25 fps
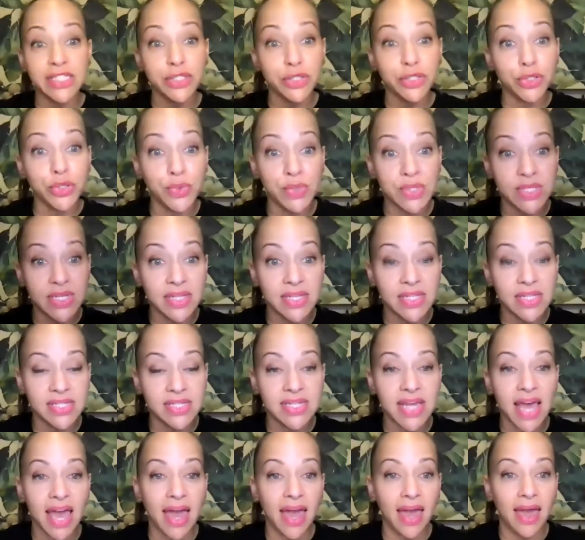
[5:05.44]
use to this
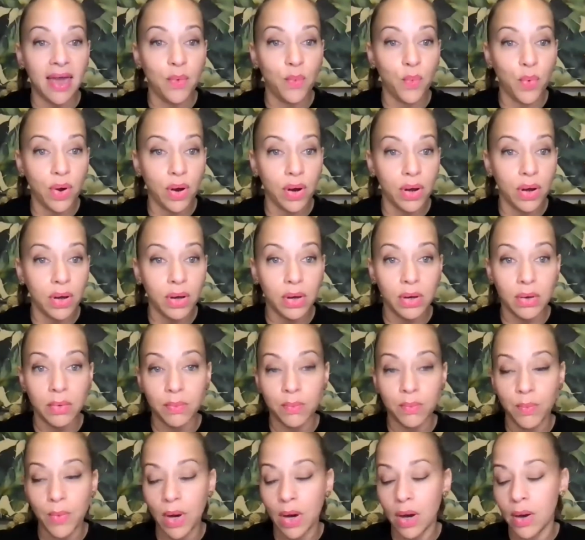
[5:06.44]
day. We're
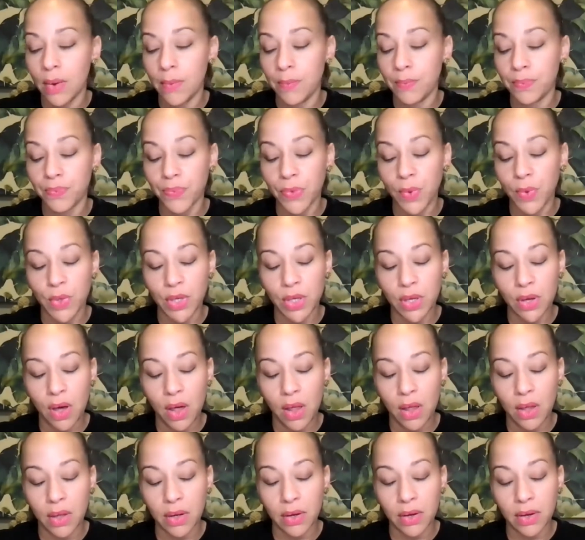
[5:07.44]
what do you
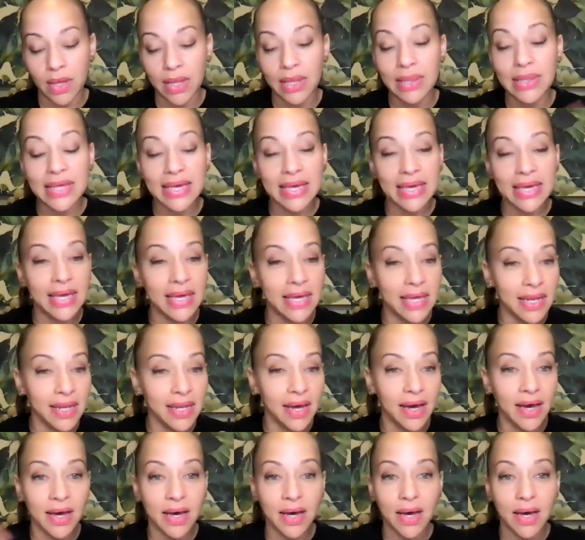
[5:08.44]
call it? A clean,
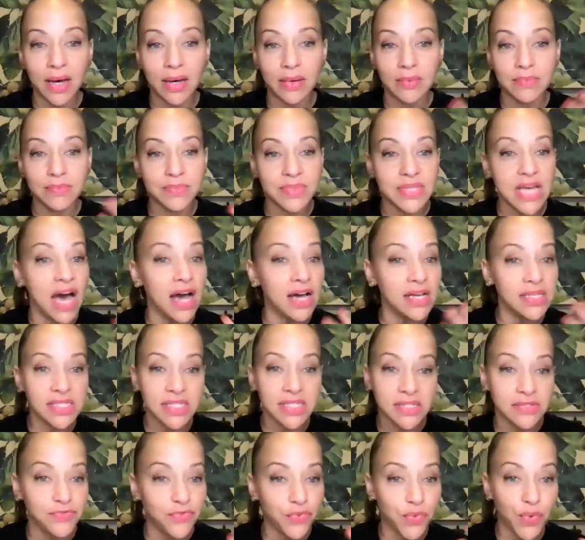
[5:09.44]

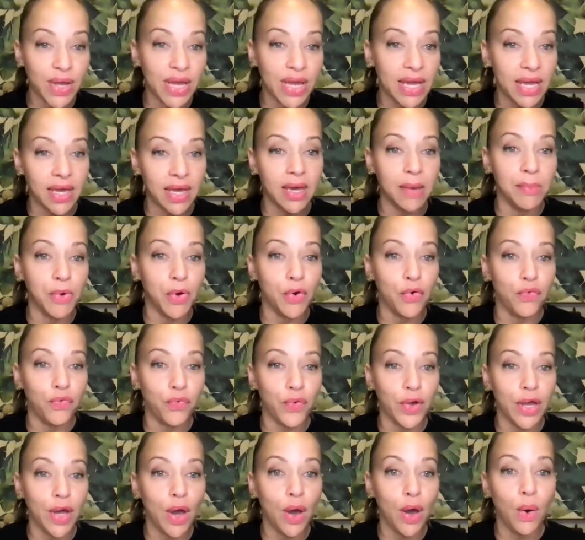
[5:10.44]
toxin-free,
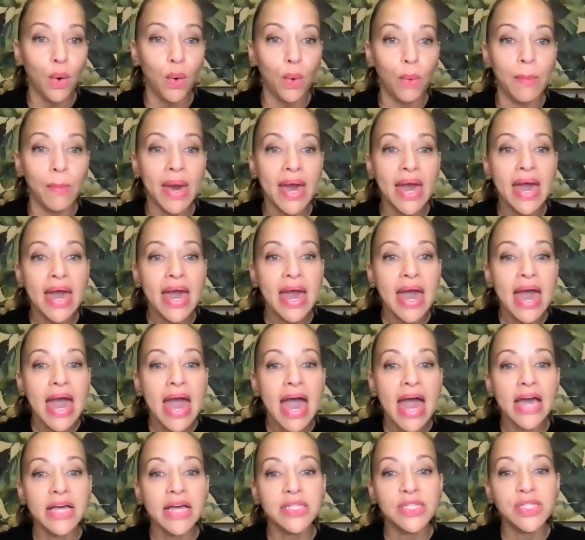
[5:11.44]
chemical-free home.
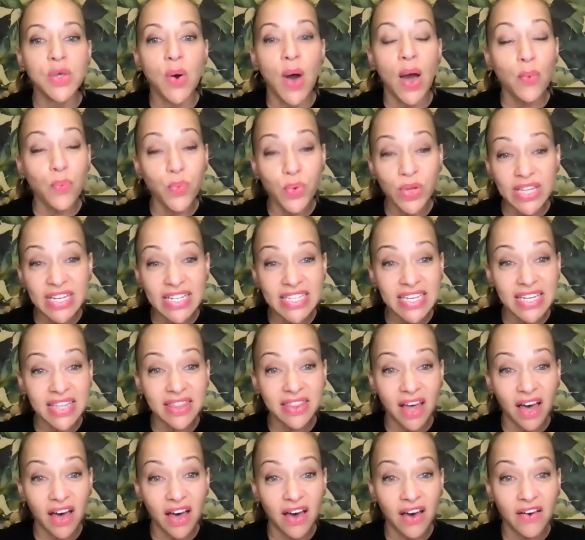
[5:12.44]
And so I really did
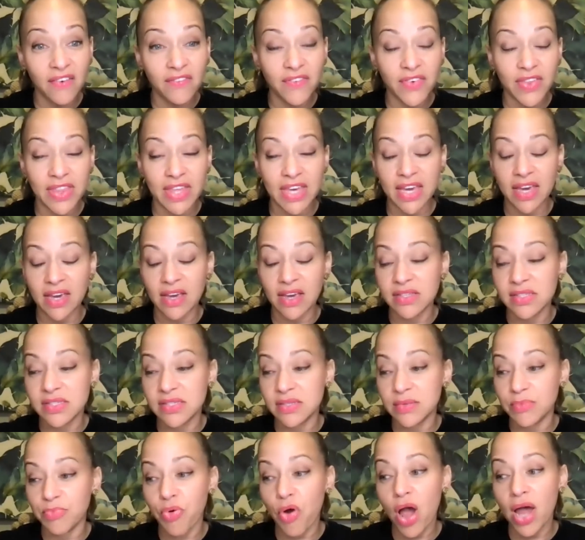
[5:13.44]
love these
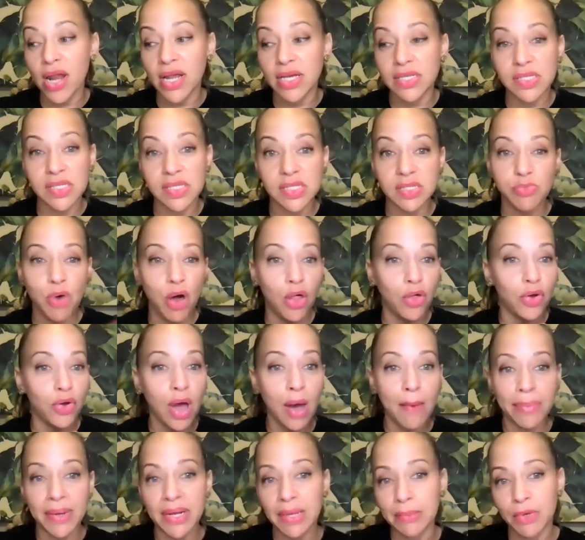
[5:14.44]
products. A smaller
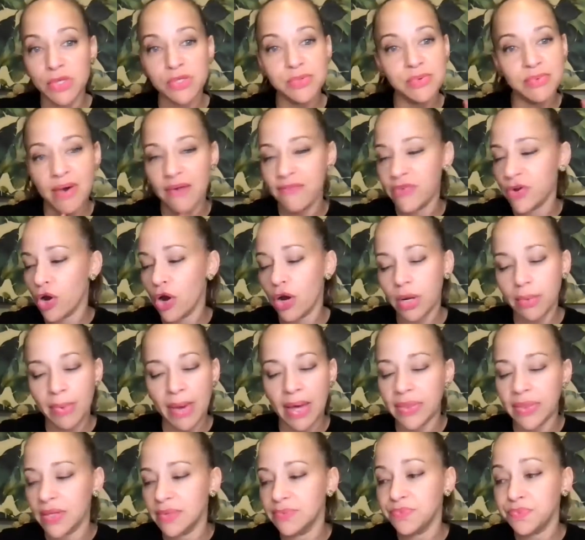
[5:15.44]
company, most people haven't heard
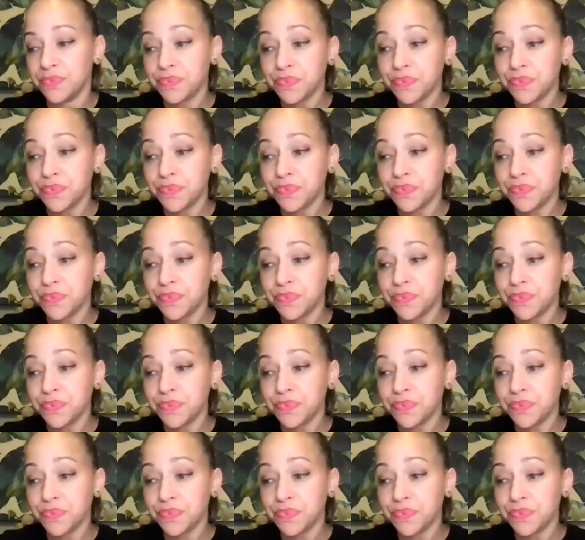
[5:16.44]
about them,